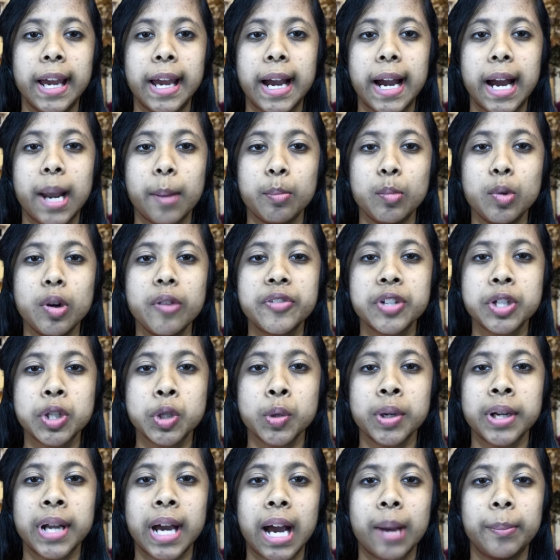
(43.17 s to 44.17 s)
and moved to
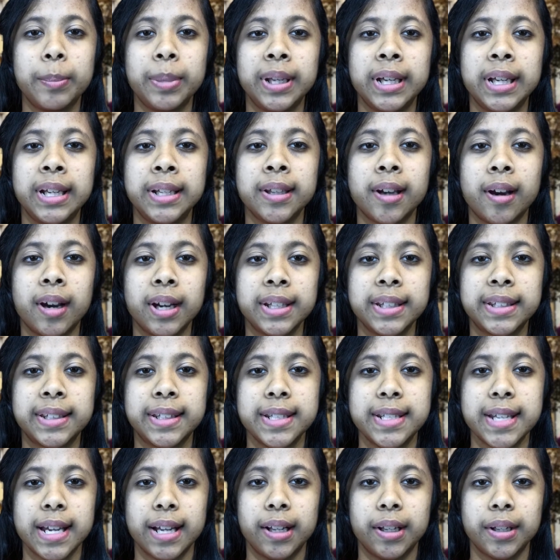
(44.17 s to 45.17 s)
an abbey in
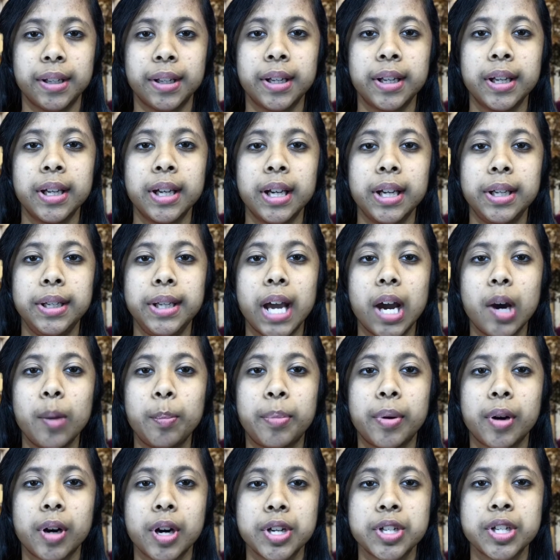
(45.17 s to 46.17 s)
Einsiedeln, now
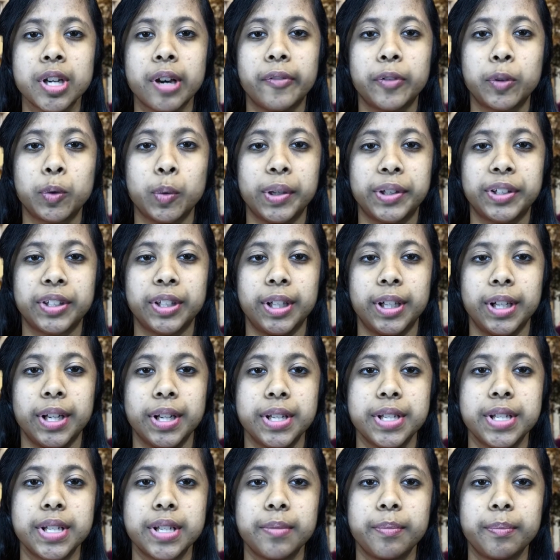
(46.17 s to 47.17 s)
part of
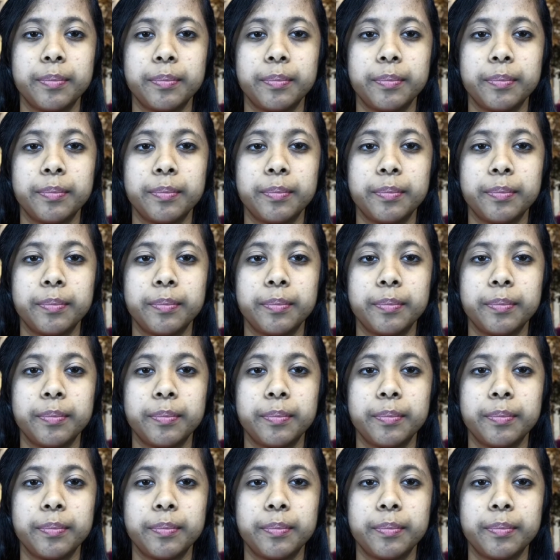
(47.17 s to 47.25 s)
Switzerland.